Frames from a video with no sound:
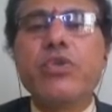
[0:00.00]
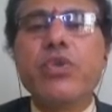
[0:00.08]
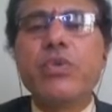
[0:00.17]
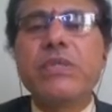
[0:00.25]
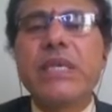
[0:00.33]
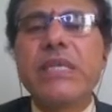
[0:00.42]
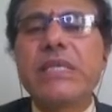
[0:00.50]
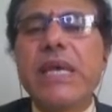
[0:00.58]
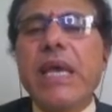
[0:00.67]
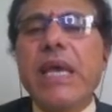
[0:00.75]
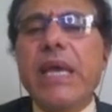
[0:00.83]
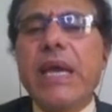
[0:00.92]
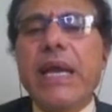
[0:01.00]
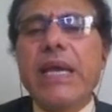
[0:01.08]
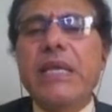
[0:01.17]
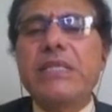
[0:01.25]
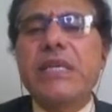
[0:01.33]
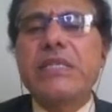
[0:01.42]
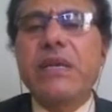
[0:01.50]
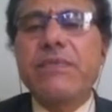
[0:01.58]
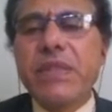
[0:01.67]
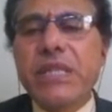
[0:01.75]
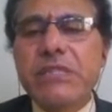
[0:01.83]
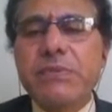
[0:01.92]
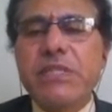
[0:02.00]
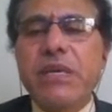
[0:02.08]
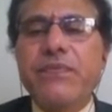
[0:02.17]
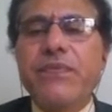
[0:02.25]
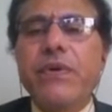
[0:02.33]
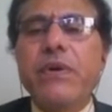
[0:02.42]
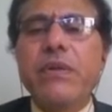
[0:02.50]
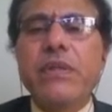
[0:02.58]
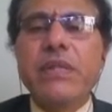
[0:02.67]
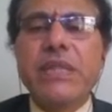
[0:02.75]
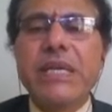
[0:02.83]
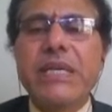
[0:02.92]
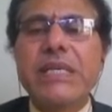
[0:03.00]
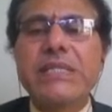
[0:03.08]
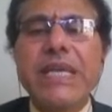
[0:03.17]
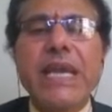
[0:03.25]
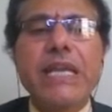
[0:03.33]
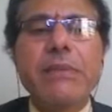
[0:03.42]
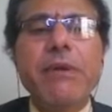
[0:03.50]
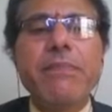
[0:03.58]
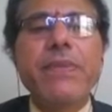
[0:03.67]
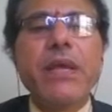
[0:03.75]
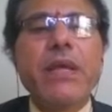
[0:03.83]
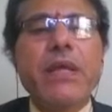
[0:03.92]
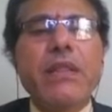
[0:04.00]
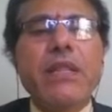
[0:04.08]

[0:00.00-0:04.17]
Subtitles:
choose is a higher section with this much of thickness, 8 mm.